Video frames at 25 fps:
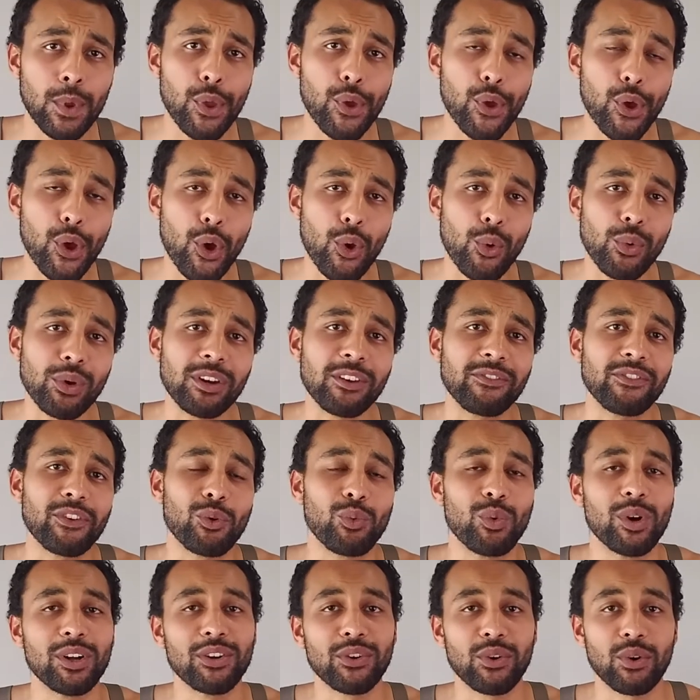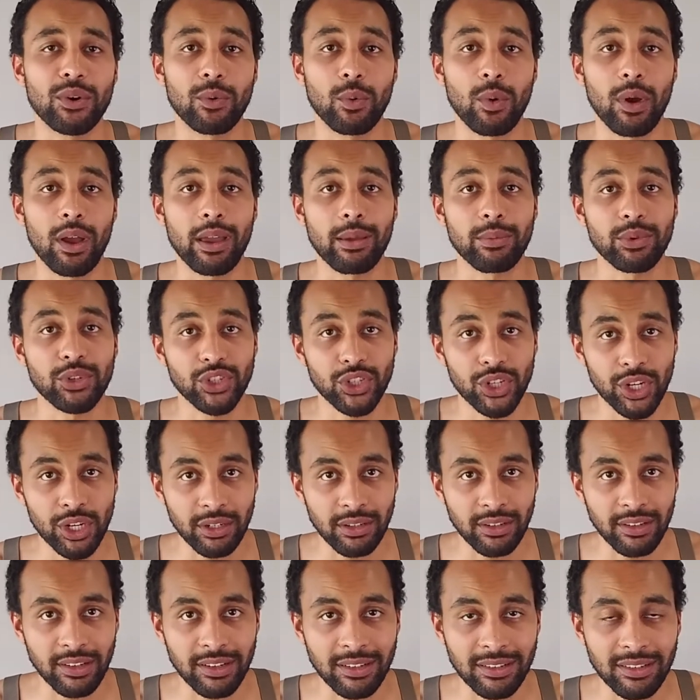Oh, and if you're wondering why I'm
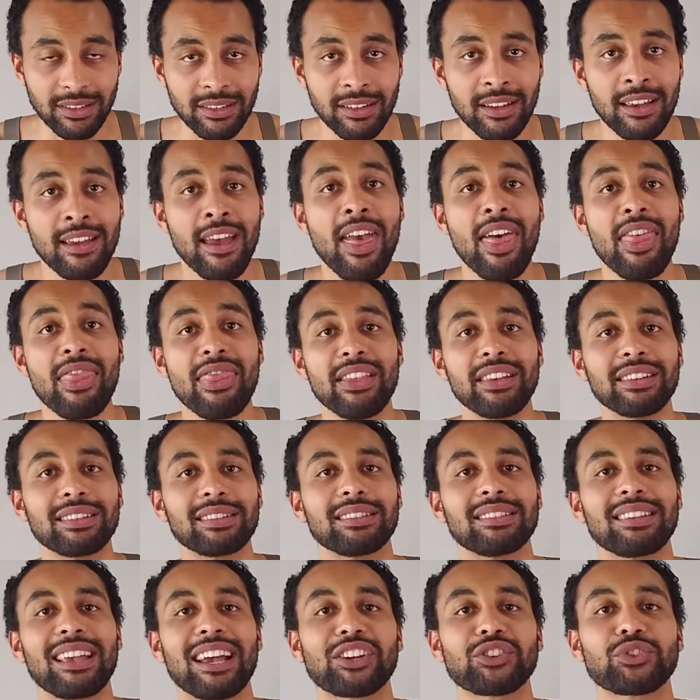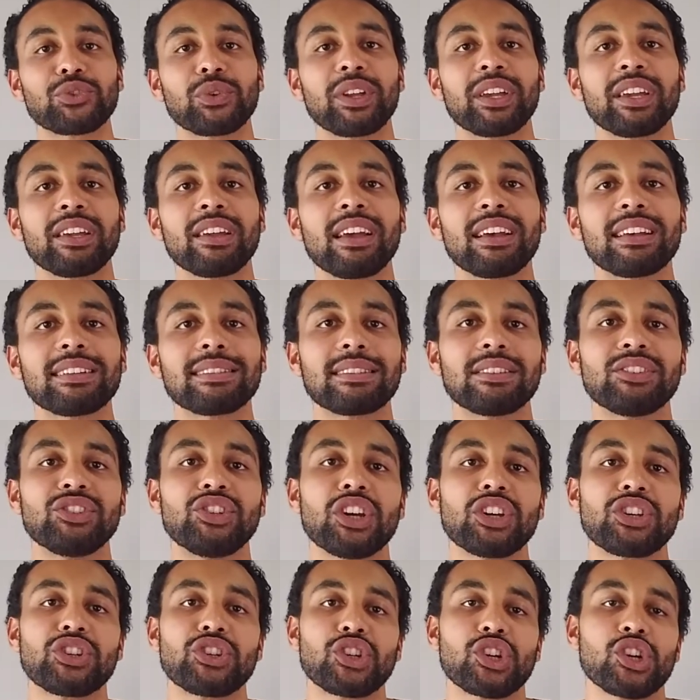shirtless, this is actually a
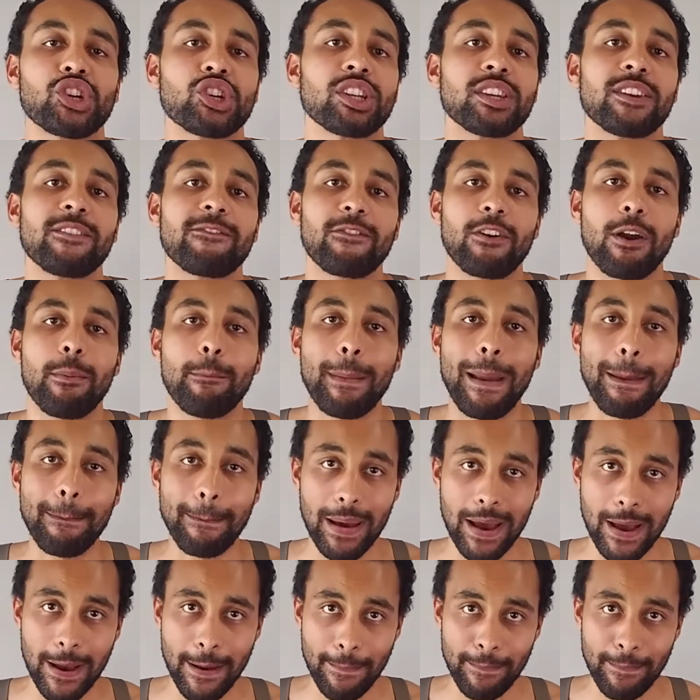suggestion from my mom.